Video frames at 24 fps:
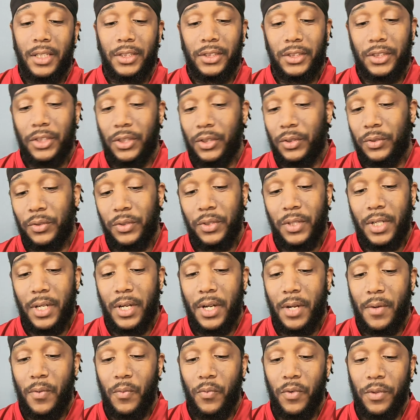So
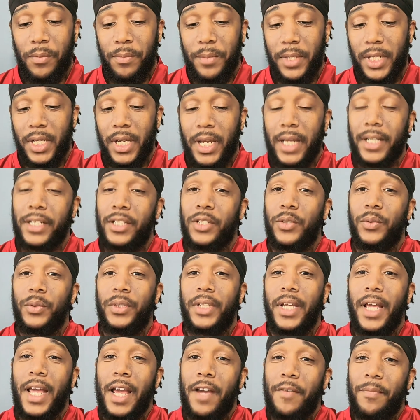with me, I'd go
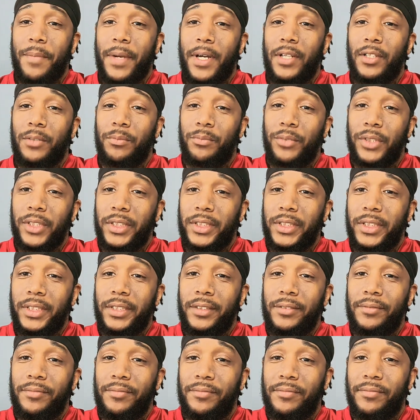with the half pound of
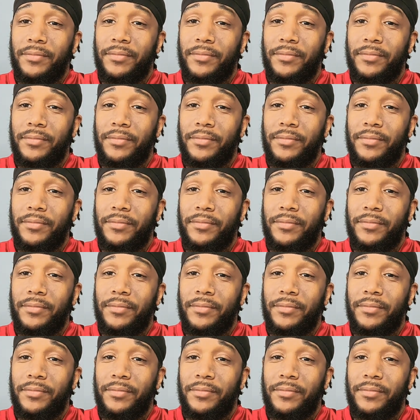brisket.